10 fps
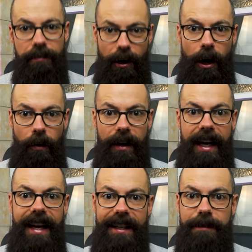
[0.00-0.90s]
Pro
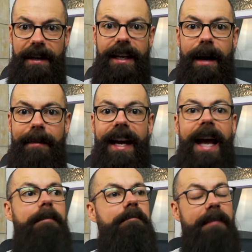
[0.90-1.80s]
is becoming
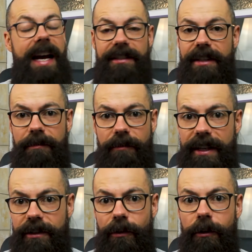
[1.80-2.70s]
a massive
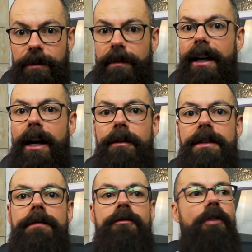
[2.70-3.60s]
resource for loads
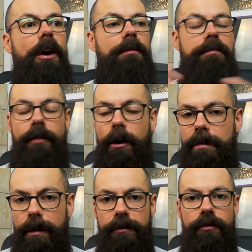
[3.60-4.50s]
of drone
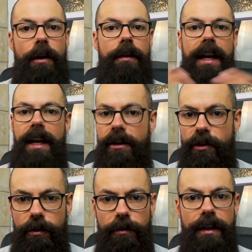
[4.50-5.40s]
problems, drone
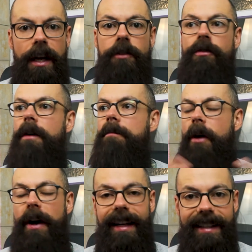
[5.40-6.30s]
issues, drone
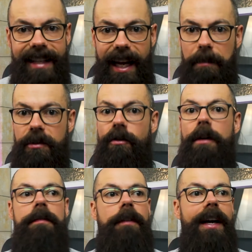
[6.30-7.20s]
buying tips,
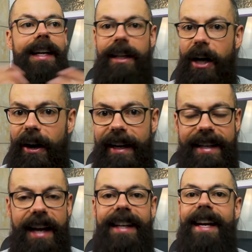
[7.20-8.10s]
drone flying guides,
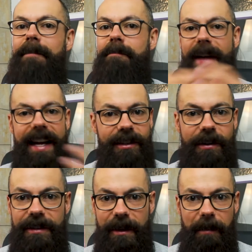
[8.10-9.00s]
how to get
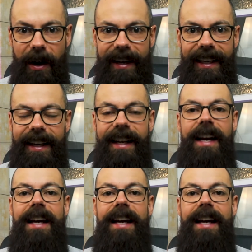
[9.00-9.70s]
better as a pilot.